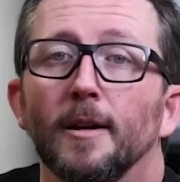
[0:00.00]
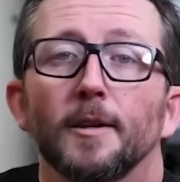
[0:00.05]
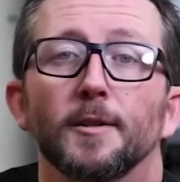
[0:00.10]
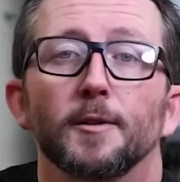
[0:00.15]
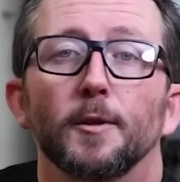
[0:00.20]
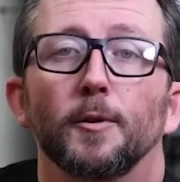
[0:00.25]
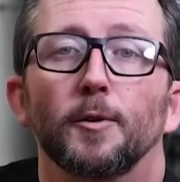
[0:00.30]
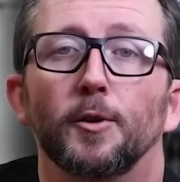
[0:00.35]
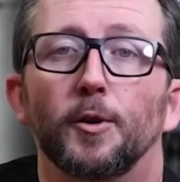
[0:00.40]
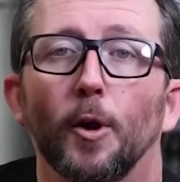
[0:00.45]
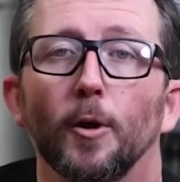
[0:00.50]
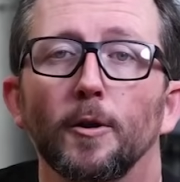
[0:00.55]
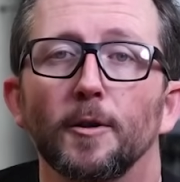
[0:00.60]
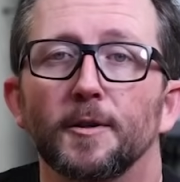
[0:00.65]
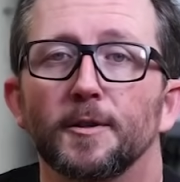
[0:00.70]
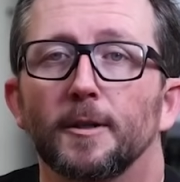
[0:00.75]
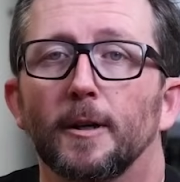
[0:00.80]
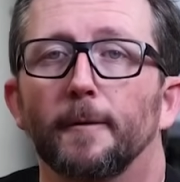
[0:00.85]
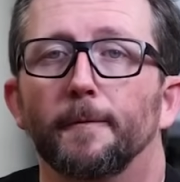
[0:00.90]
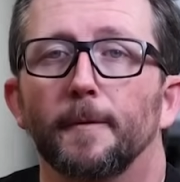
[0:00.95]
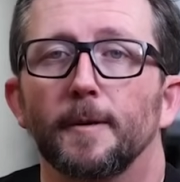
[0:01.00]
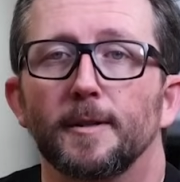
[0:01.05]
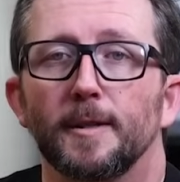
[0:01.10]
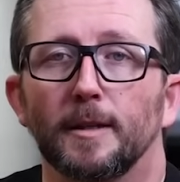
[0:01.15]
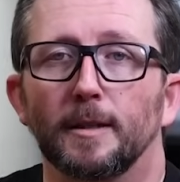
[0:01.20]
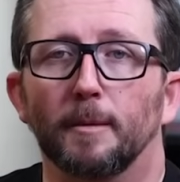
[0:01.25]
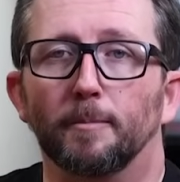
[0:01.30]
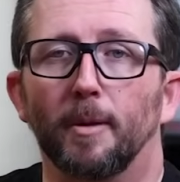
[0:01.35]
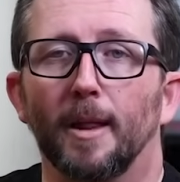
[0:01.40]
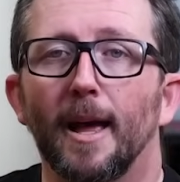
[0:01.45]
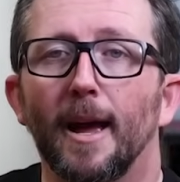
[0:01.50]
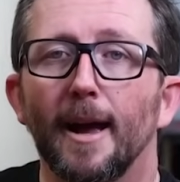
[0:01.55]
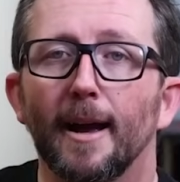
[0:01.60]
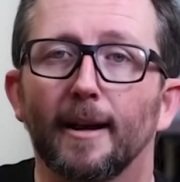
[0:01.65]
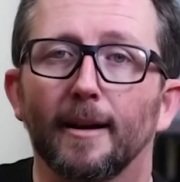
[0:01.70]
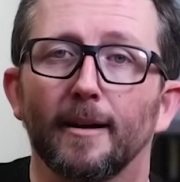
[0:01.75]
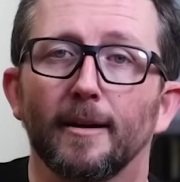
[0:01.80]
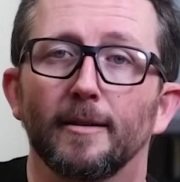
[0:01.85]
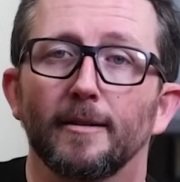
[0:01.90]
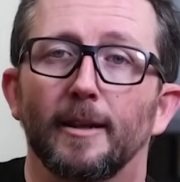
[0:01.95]
So duller surface on the
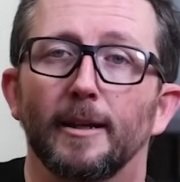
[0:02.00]
black